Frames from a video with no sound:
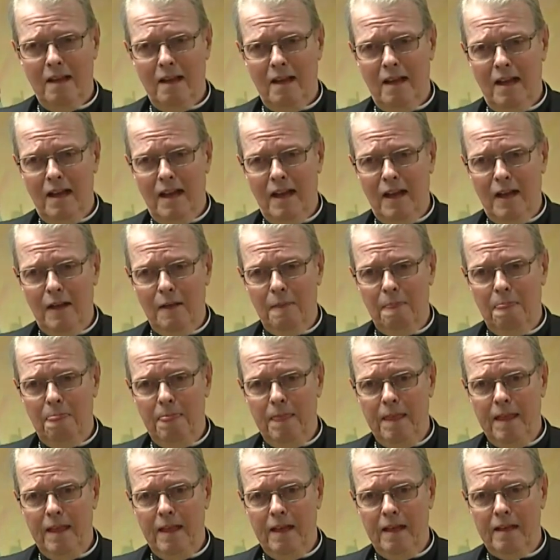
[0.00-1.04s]
Uh,
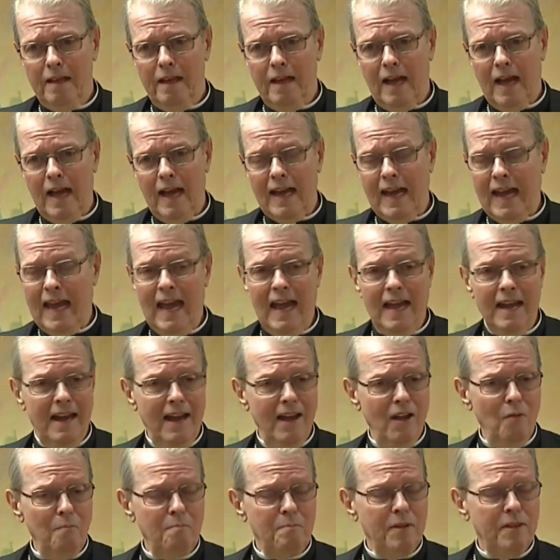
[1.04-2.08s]
I can't
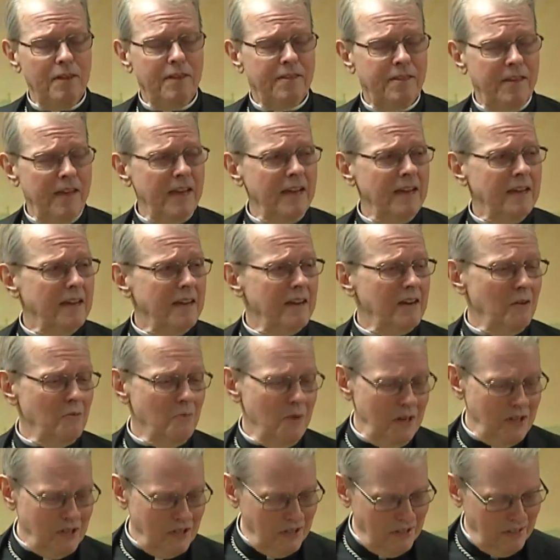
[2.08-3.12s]
help but think, you know,
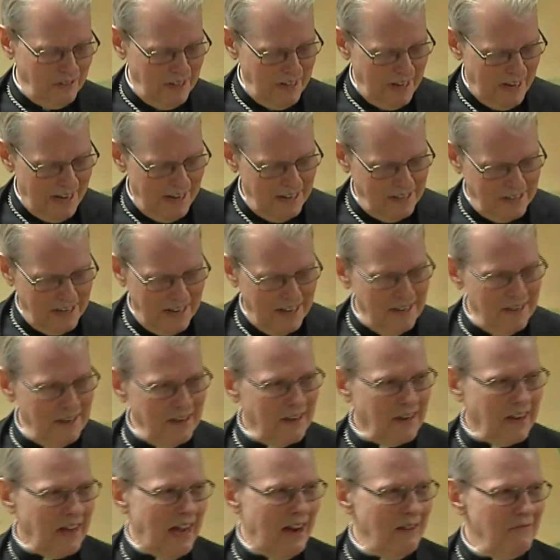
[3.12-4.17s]
recently I
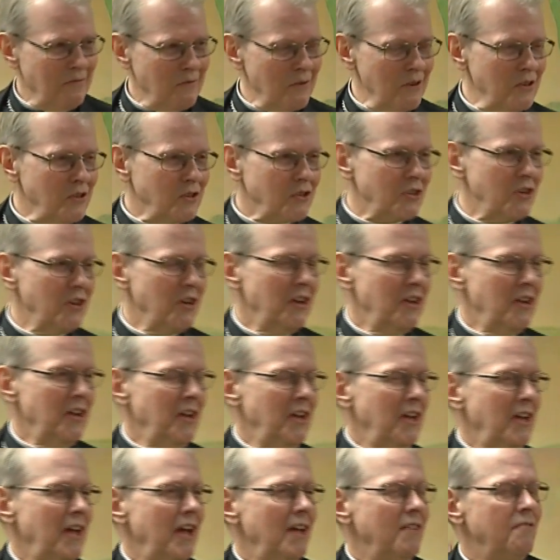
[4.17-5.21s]
attended a conference
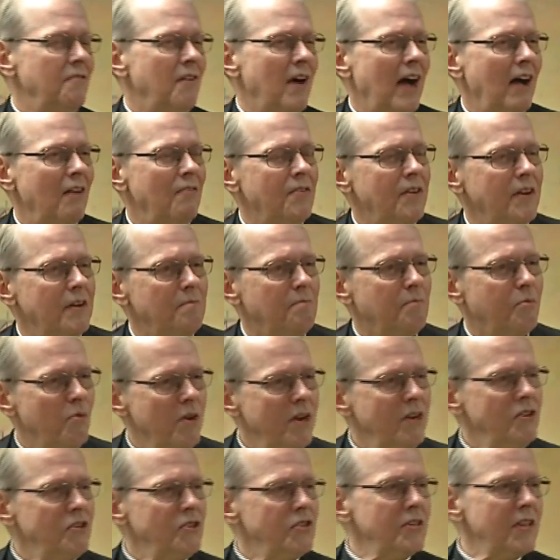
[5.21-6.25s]
involving
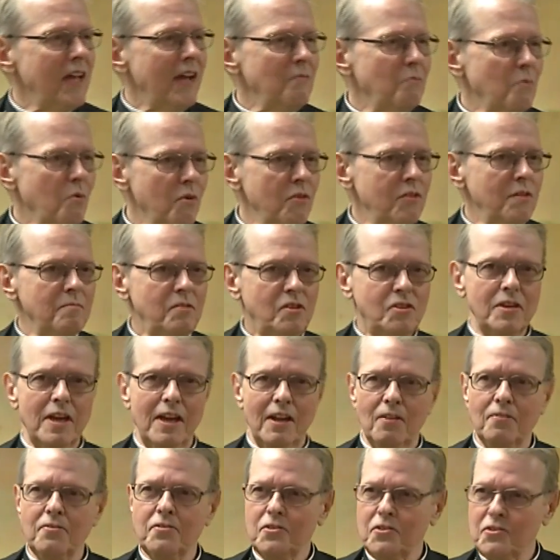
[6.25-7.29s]
priests that were
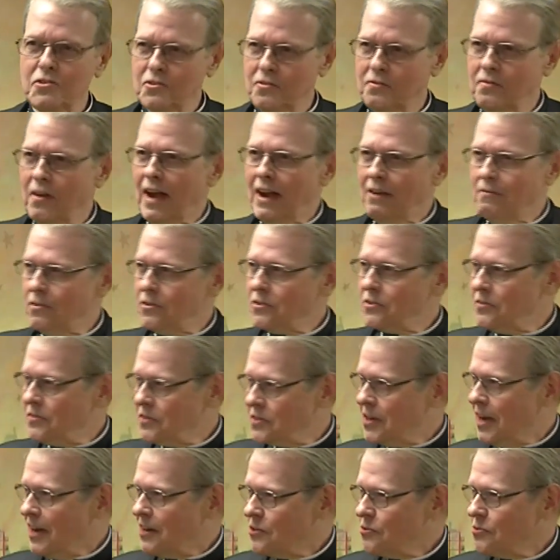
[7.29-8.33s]
themselves the survivors of
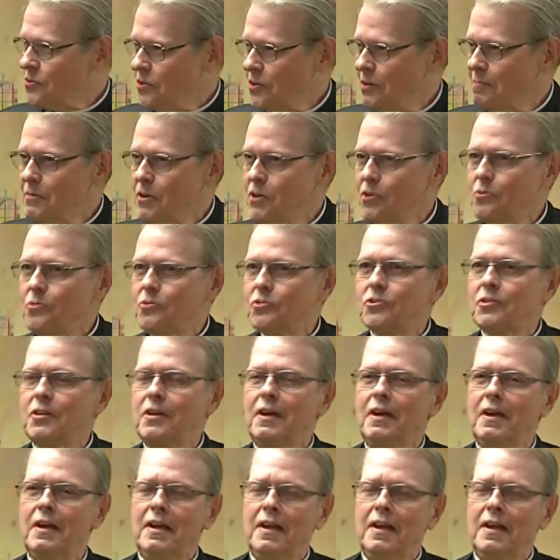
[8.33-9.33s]
sexual abuse.